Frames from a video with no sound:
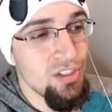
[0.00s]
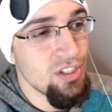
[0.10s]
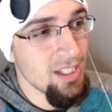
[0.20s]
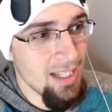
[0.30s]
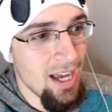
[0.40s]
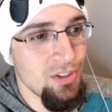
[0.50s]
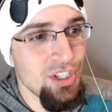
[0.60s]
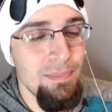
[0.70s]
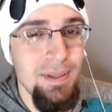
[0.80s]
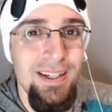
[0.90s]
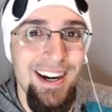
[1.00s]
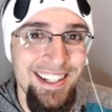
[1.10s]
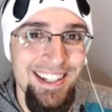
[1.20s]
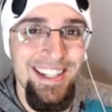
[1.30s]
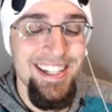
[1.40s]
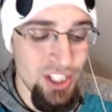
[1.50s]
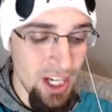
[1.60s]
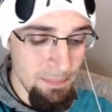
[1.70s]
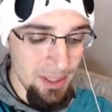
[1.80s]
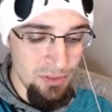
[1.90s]
This is how JP got it.
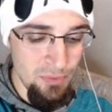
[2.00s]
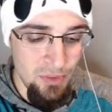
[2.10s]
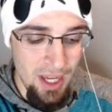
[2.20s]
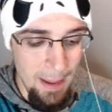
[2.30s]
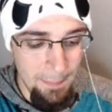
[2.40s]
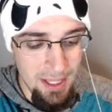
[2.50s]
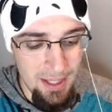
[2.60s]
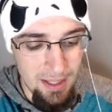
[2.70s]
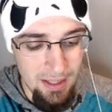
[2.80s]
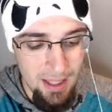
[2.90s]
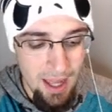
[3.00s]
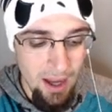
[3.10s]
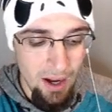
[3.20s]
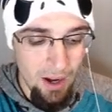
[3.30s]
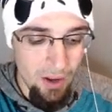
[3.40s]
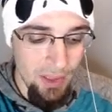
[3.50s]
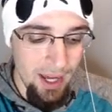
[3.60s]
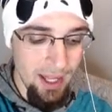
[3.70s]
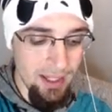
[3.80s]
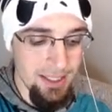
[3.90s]
JP's VIP, all
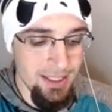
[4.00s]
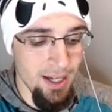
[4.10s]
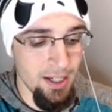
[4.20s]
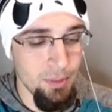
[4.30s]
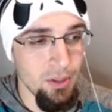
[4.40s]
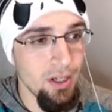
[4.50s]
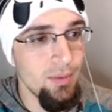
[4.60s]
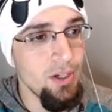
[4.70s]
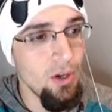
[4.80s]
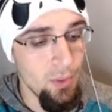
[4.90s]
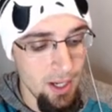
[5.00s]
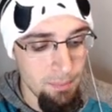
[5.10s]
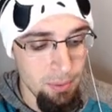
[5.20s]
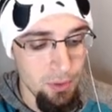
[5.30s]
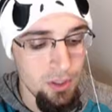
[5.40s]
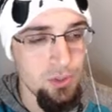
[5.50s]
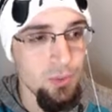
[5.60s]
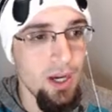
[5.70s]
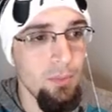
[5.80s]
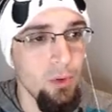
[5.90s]
that. Let's talk about it. Here we go. We got boards. We
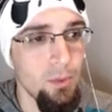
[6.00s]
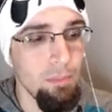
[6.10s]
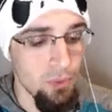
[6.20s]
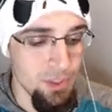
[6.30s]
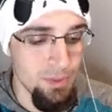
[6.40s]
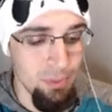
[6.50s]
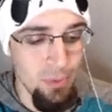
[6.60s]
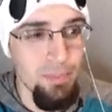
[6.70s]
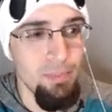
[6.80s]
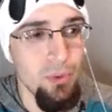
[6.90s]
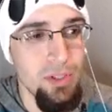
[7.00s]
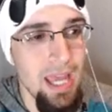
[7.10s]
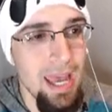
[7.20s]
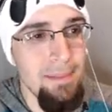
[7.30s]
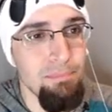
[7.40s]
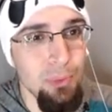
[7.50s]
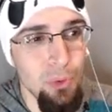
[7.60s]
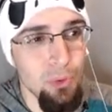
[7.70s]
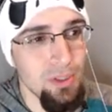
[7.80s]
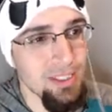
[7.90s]
got more boards, boards, boards, and
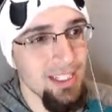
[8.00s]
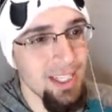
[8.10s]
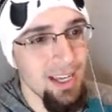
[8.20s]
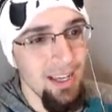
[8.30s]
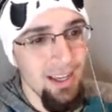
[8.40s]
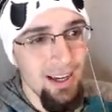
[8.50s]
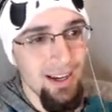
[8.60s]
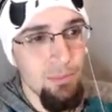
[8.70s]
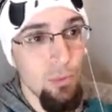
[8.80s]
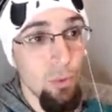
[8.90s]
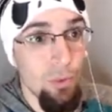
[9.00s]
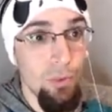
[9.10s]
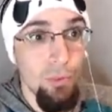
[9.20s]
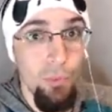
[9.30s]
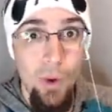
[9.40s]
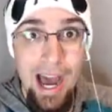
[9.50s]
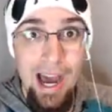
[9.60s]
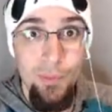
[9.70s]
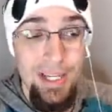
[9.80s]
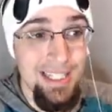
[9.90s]
boards. Um,
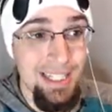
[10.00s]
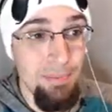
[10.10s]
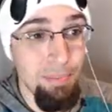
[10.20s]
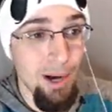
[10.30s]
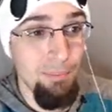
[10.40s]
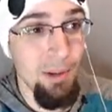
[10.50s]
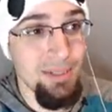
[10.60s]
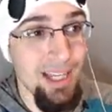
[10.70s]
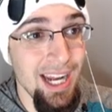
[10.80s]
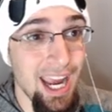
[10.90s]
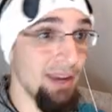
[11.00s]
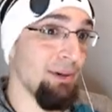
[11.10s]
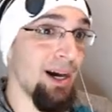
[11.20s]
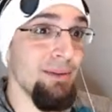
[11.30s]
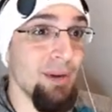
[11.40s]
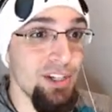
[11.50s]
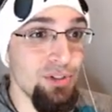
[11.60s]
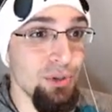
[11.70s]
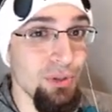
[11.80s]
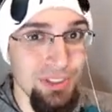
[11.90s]
wow, it didn't pop up saying, hey, buy my
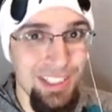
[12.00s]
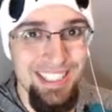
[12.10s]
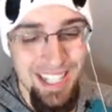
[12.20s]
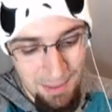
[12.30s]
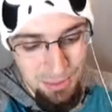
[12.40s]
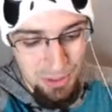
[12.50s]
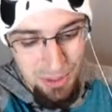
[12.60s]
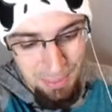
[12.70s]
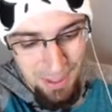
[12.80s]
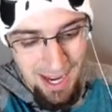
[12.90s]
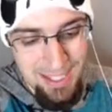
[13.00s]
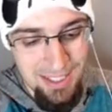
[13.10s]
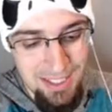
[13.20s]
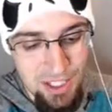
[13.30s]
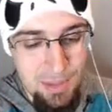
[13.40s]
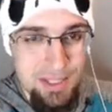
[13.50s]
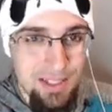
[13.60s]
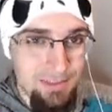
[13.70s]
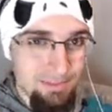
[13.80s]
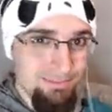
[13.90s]
jewels. I'm so surprised. Good job, Cena.